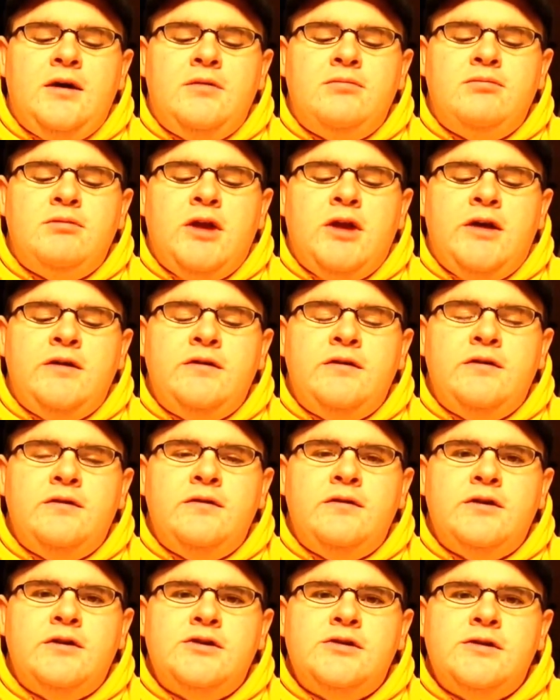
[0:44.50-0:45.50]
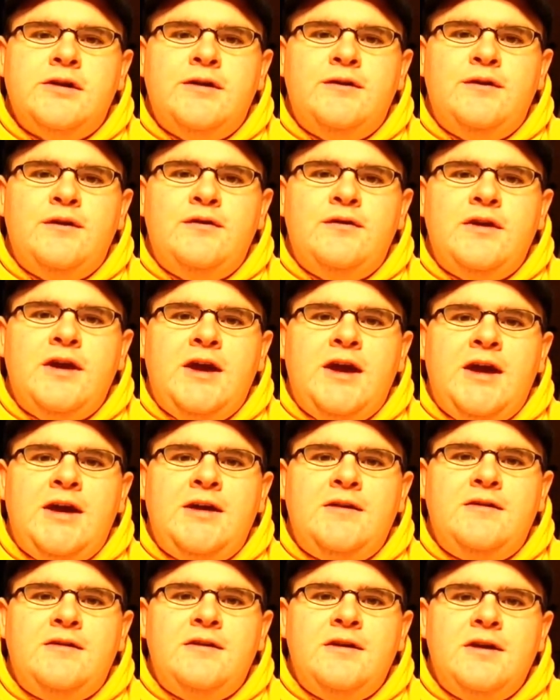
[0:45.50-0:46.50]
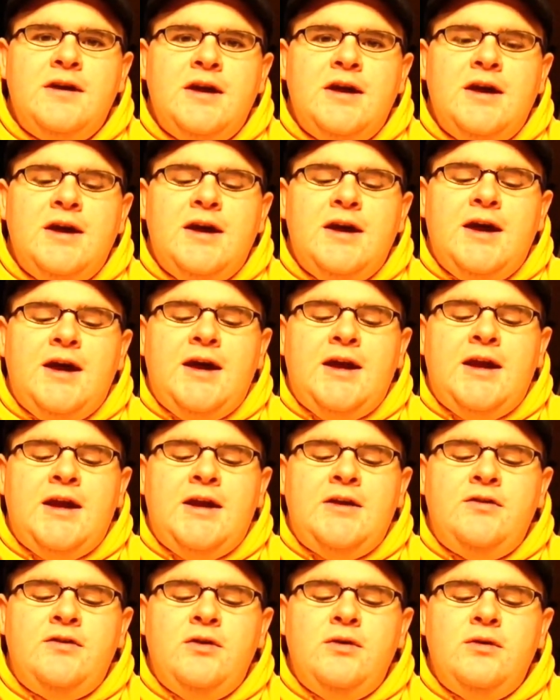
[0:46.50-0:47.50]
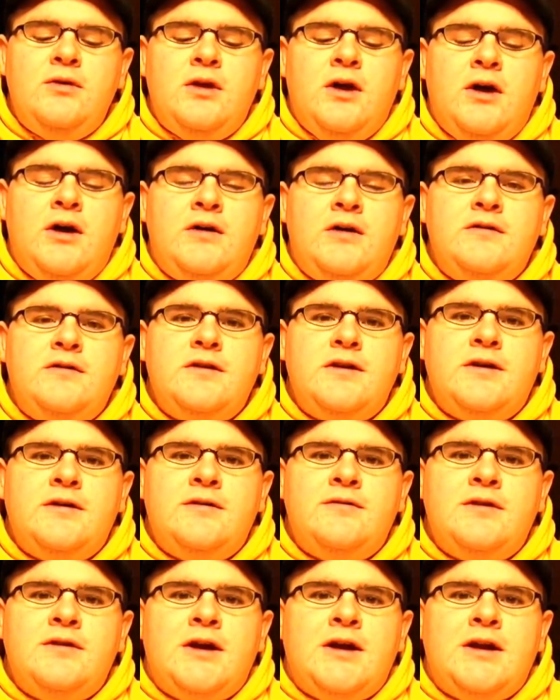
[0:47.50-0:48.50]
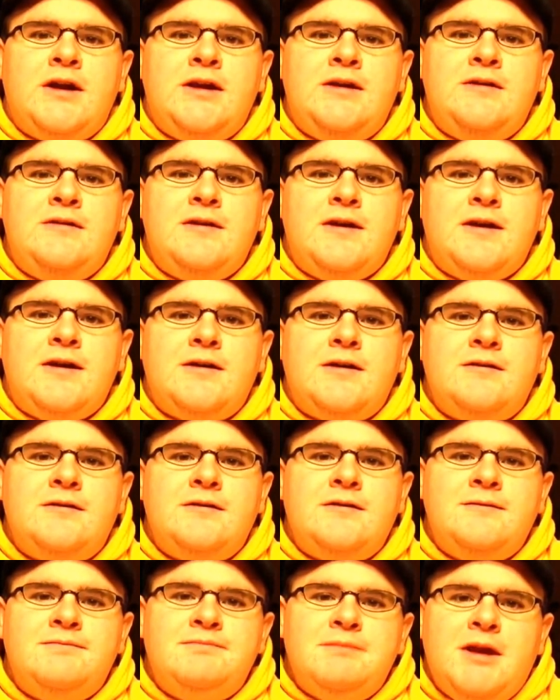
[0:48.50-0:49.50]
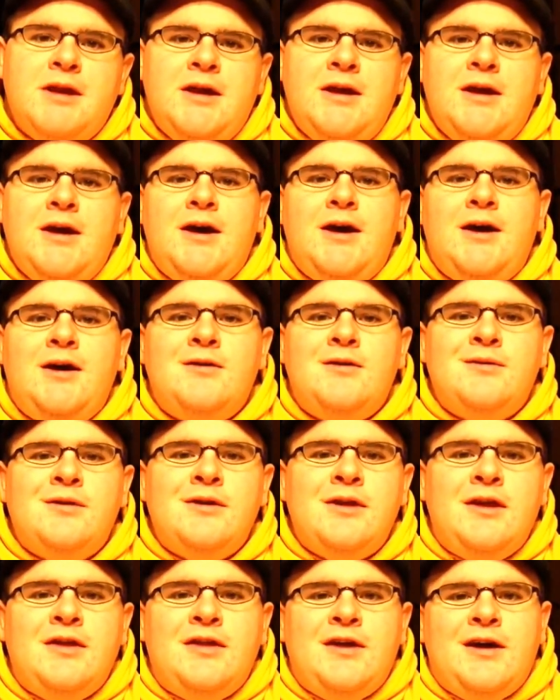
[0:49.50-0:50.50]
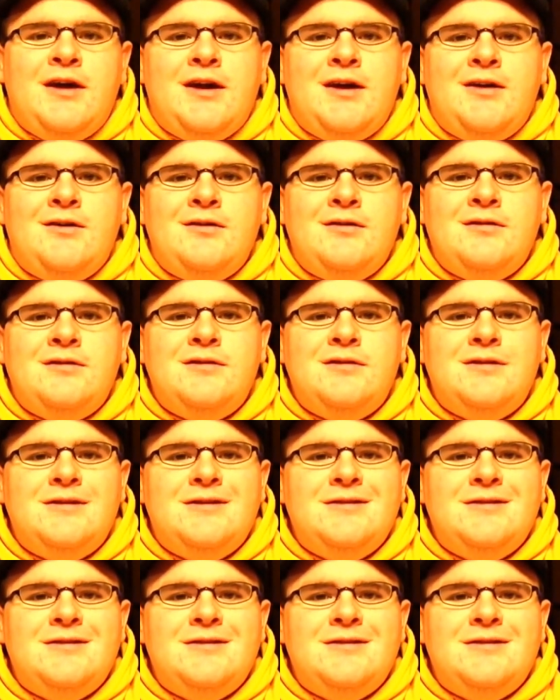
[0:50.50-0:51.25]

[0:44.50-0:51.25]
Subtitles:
loss in surgery of 58, and a total loss of 96. Really thought I was